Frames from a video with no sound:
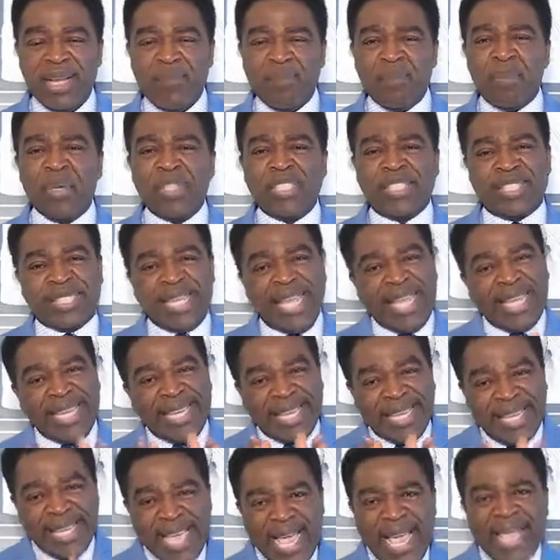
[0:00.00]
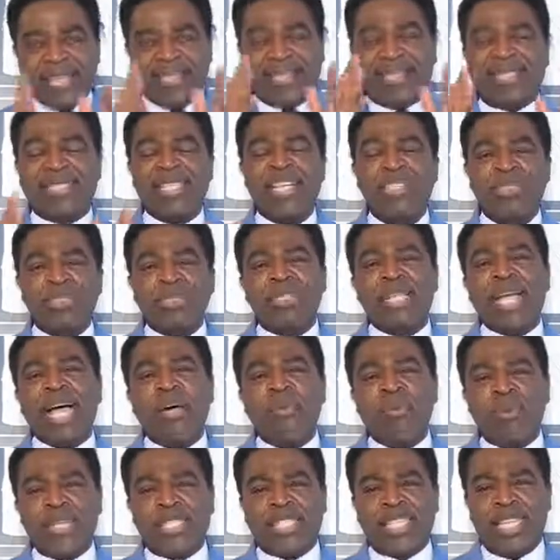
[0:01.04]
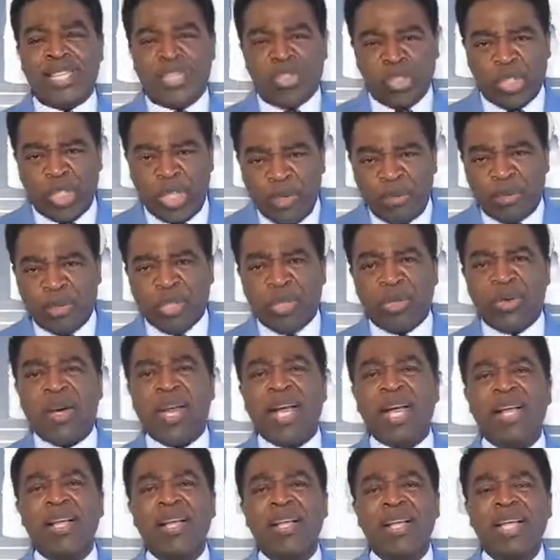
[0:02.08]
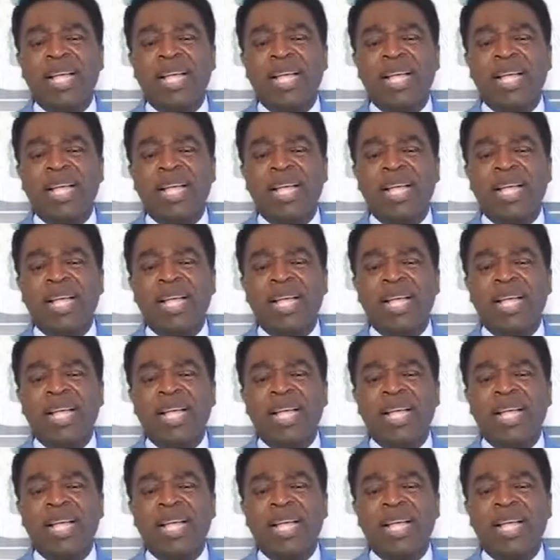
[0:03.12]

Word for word: but saying yes to that which is scriptural.